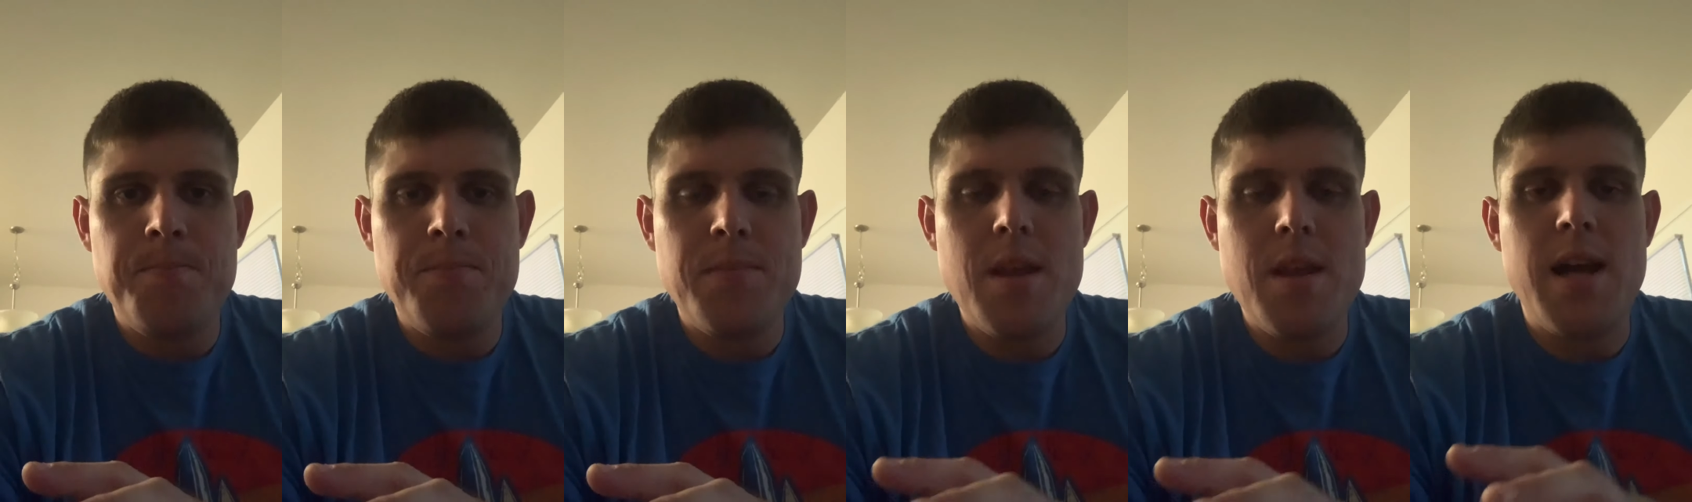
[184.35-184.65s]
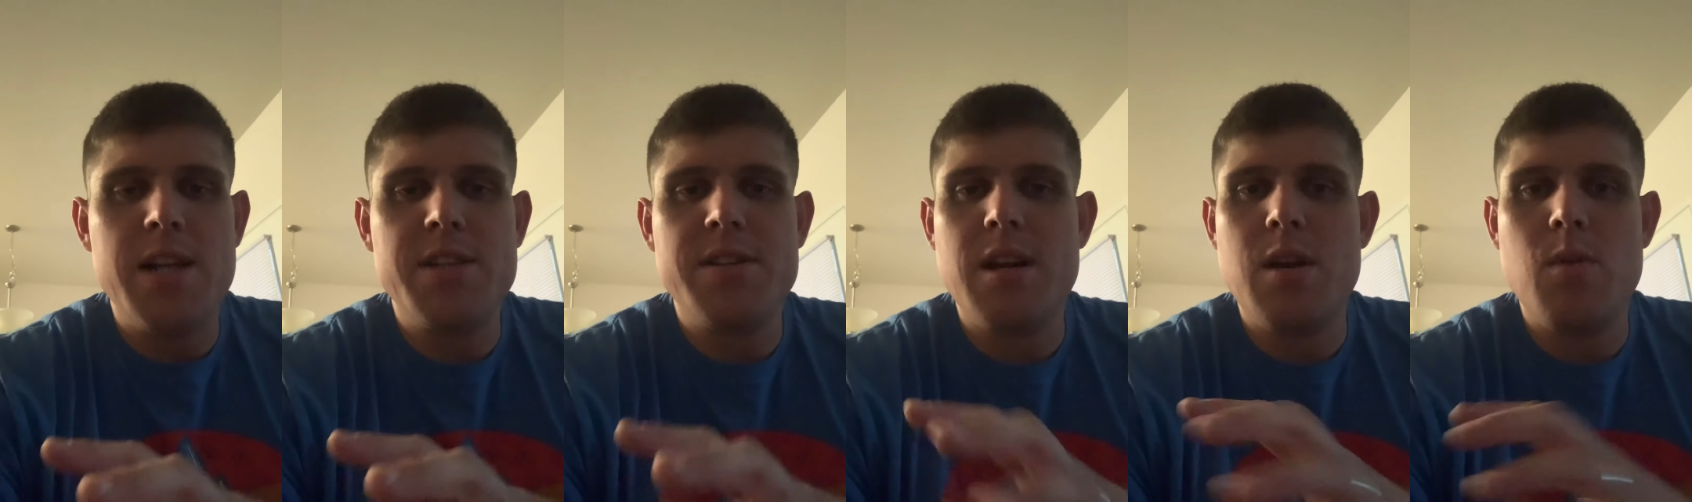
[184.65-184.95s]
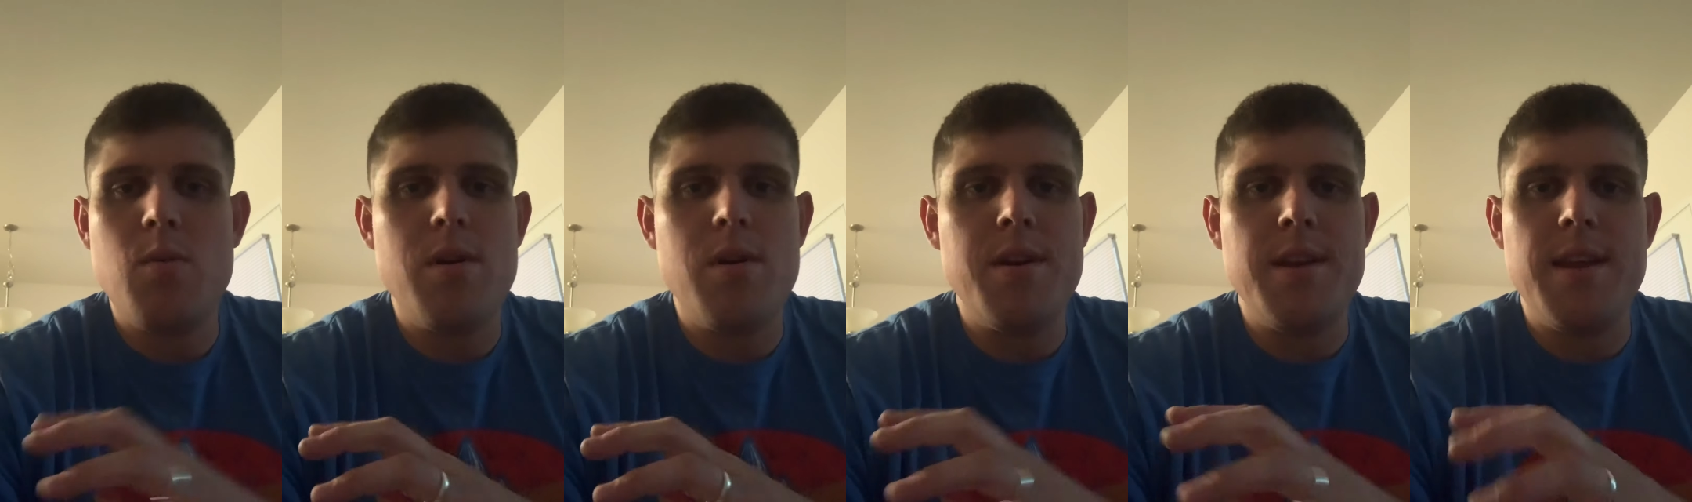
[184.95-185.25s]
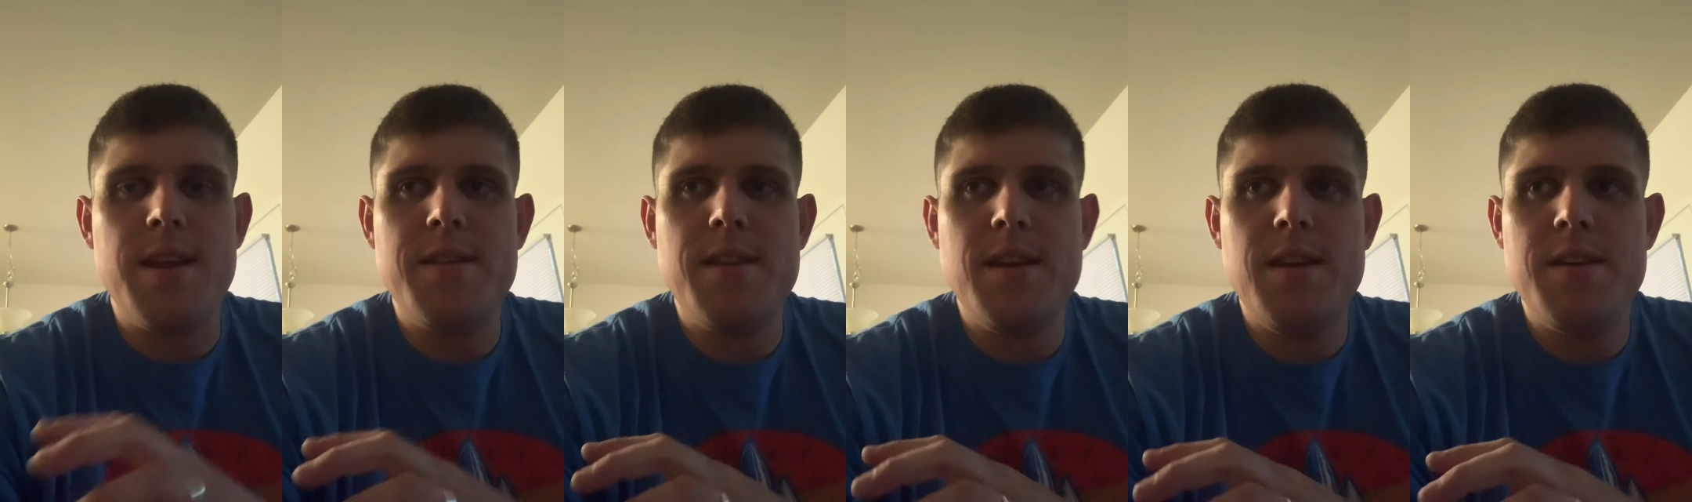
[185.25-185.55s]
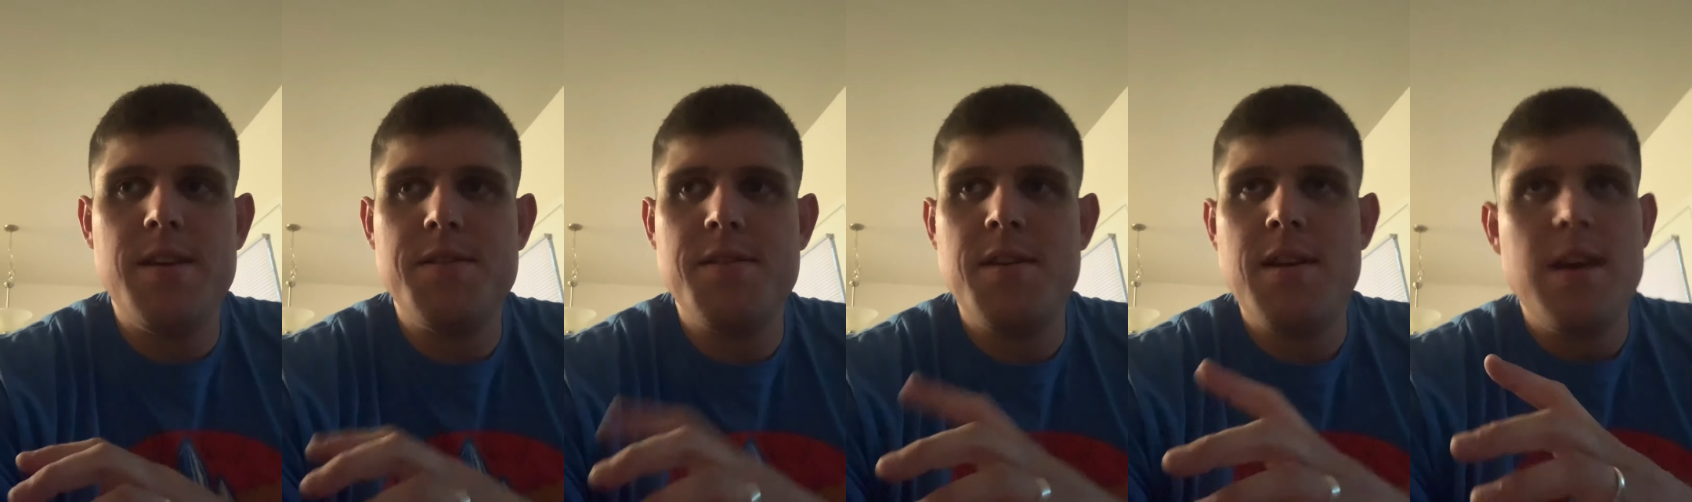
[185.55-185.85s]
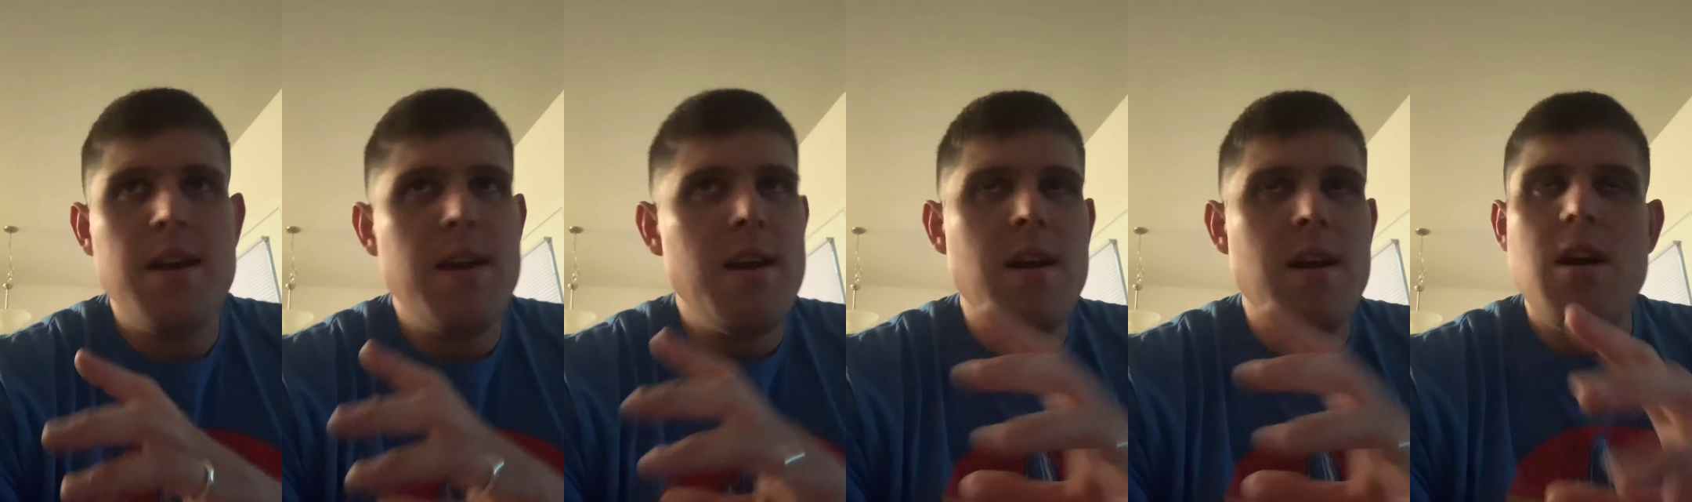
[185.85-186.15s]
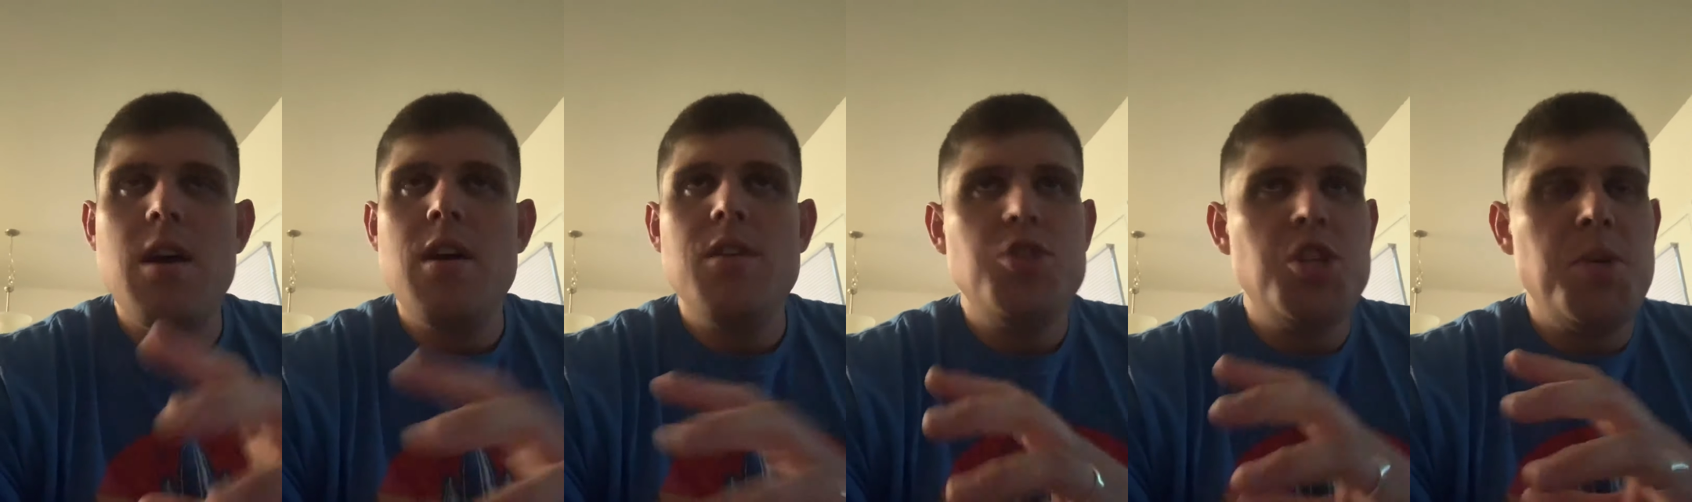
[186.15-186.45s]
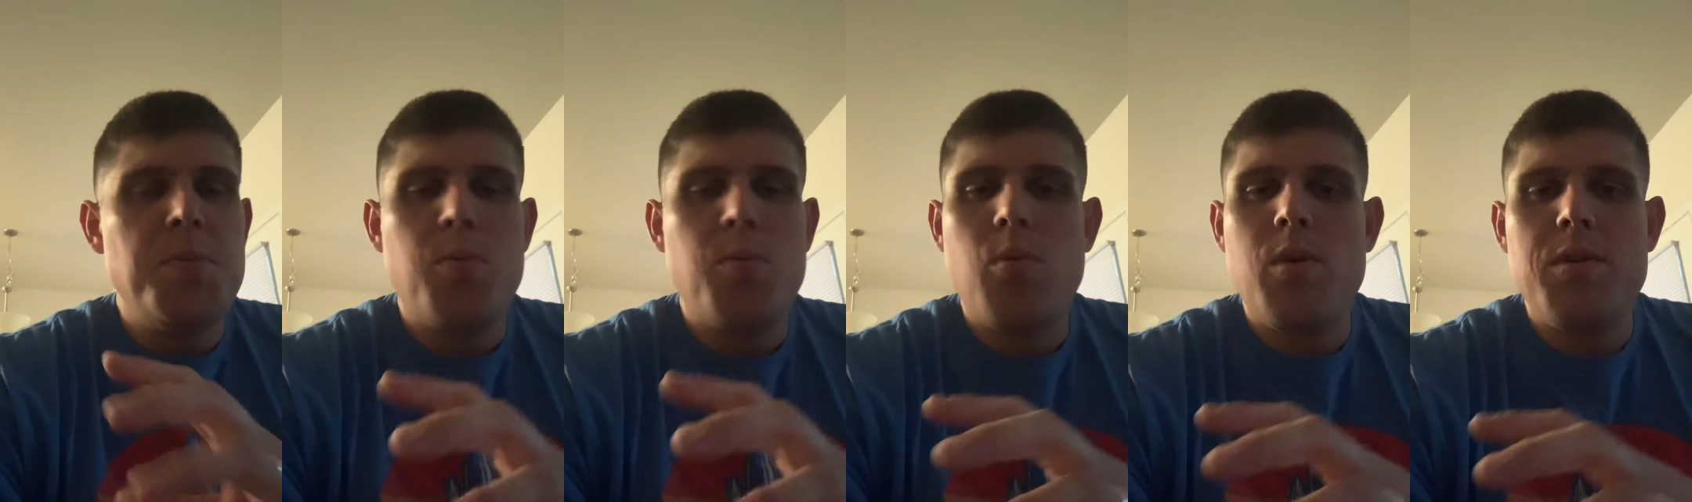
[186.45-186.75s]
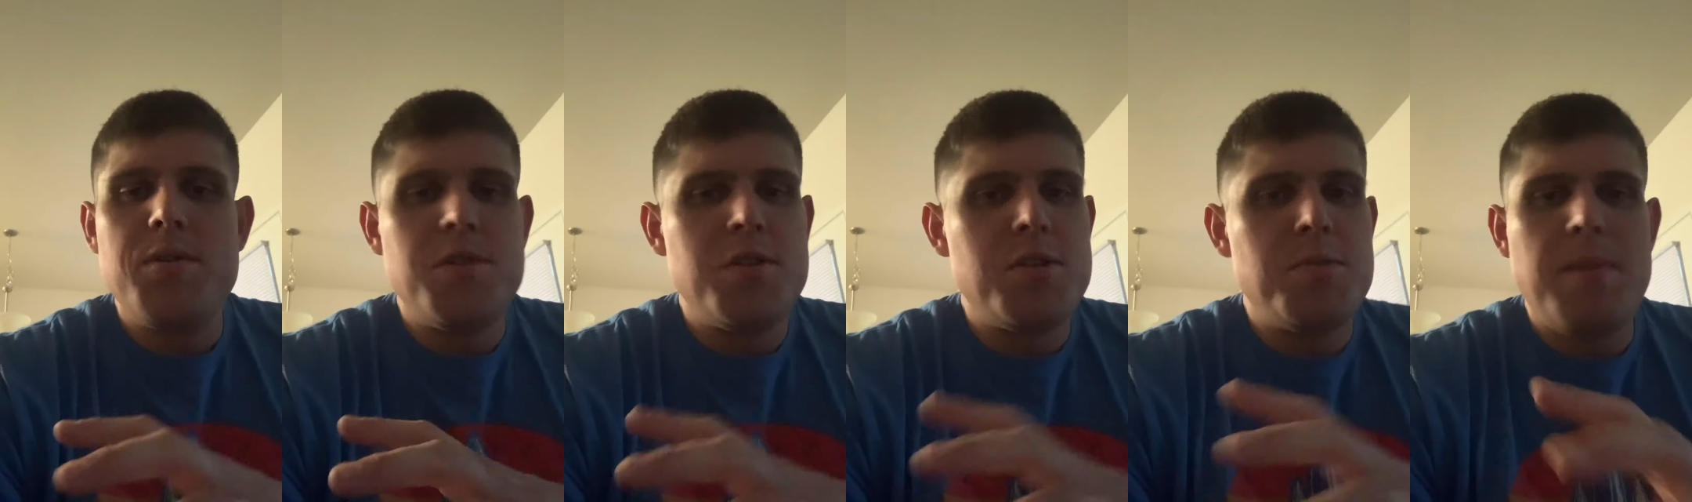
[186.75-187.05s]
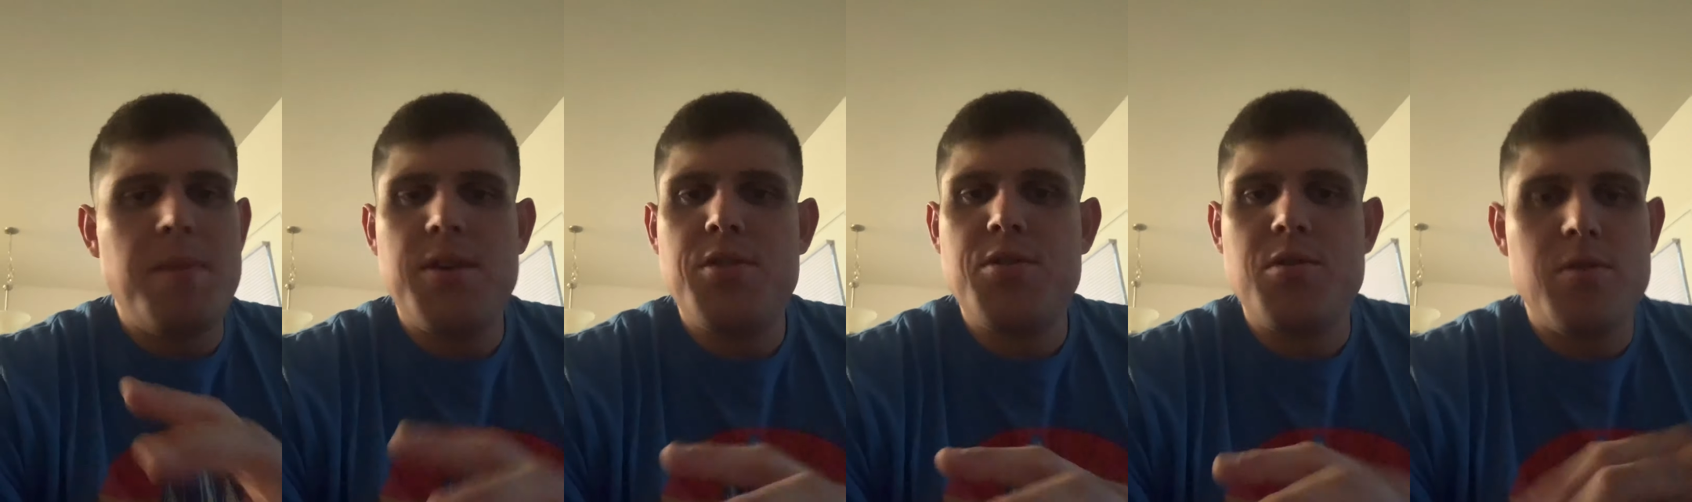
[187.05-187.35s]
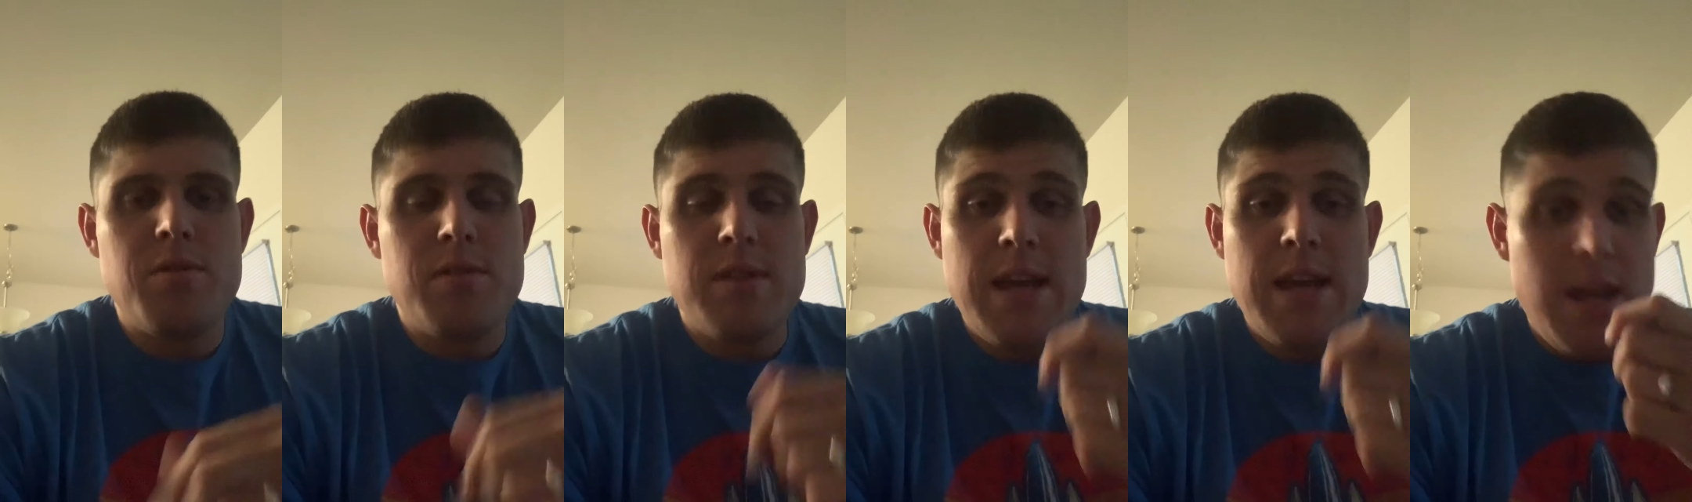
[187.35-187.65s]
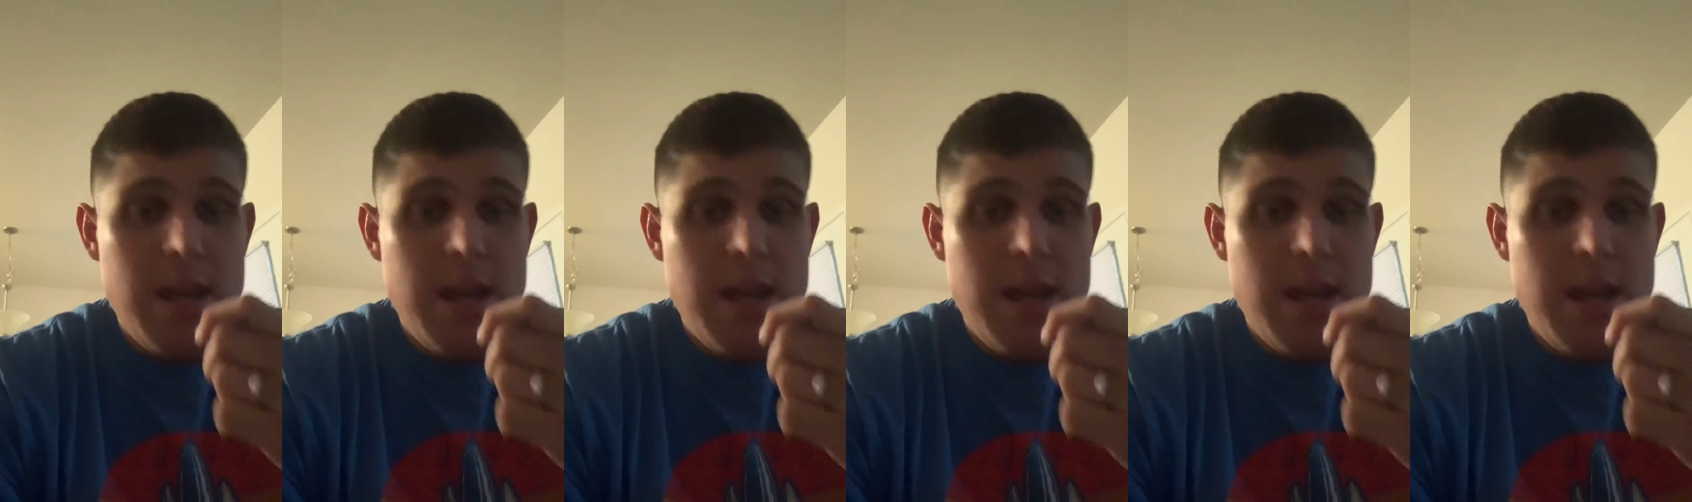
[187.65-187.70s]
I just kind of wanted to get these cheaper ones just to make sure that, hey,